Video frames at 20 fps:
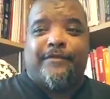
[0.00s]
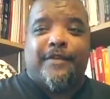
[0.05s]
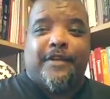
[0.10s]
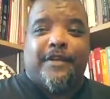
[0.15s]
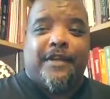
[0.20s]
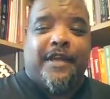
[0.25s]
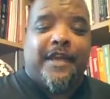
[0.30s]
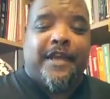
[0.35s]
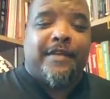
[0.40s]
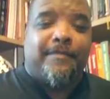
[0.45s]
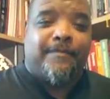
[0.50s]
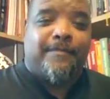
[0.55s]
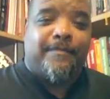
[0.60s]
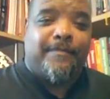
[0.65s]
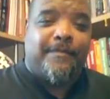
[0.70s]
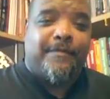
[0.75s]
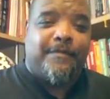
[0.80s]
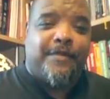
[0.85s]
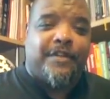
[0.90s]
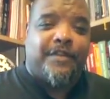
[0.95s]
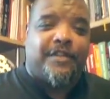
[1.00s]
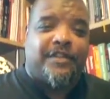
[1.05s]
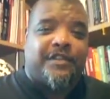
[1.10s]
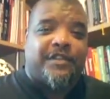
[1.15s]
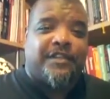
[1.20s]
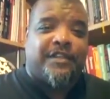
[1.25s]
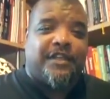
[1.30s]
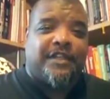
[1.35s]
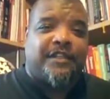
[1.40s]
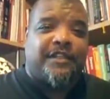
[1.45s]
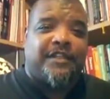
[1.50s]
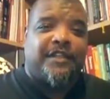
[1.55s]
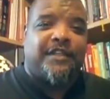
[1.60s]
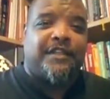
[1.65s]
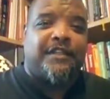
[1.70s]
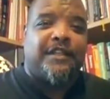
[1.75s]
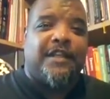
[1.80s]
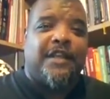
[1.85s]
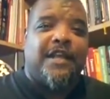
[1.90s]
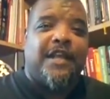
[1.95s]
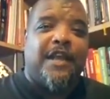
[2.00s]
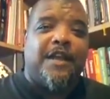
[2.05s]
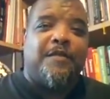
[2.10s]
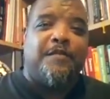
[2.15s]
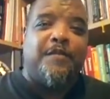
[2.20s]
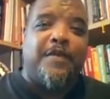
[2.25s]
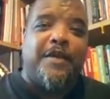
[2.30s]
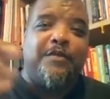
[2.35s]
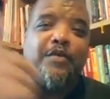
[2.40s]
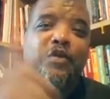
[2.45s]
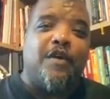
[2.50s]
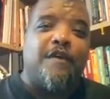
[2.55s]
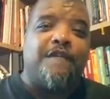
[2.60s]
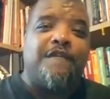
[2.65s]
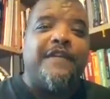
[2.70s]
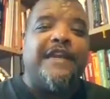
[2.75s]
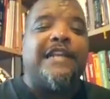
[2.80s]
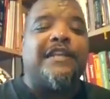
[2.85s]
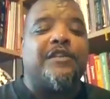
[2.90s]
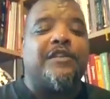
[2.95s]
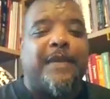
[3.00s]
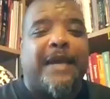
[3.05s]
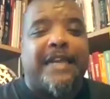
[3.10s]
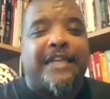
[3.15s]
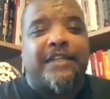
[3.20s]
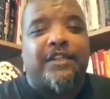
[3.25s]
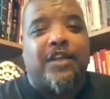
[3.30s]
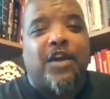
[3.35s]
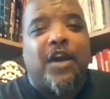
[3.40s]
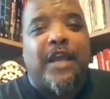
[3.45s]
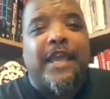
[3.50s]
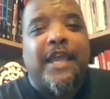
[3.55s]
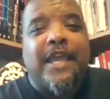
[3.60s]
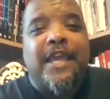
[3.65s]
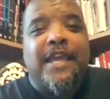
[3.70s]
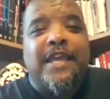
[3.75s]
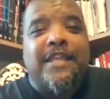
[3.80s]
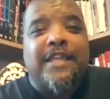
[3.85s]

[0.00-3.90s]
Okay, let me just adjust this. People got feelings about this guy.